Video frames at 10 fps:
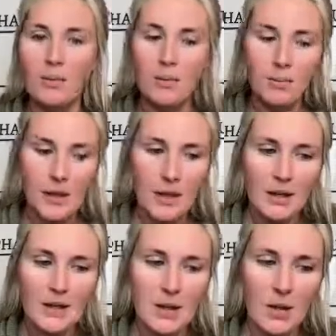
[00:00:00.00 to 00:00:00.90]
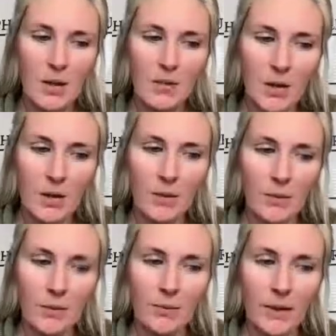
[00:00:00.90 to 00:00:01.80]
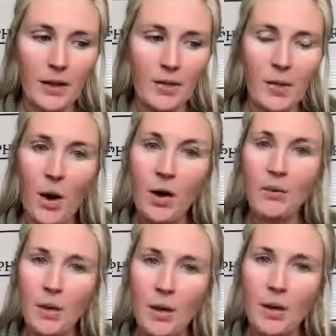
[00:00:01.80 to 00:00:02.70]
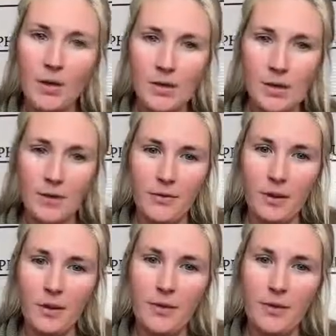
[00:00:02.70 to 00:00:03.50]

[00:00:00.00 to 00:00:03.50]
because if you aren't putting yourself first,